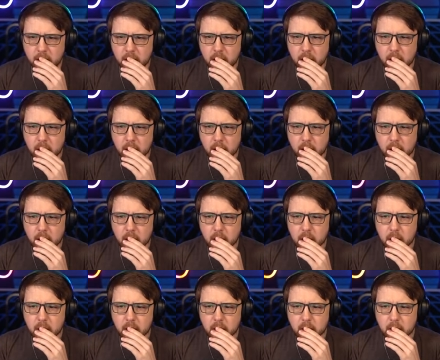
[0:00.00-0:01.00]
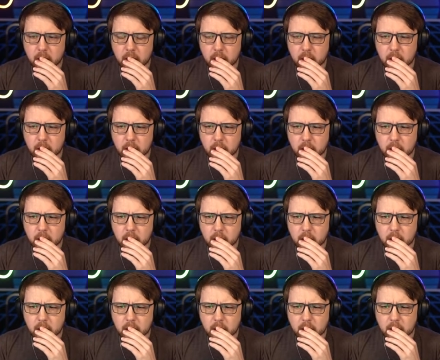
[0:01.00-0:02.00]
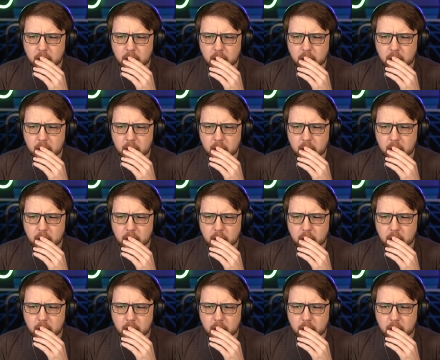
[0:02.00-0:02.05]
No one is speaking in this clip.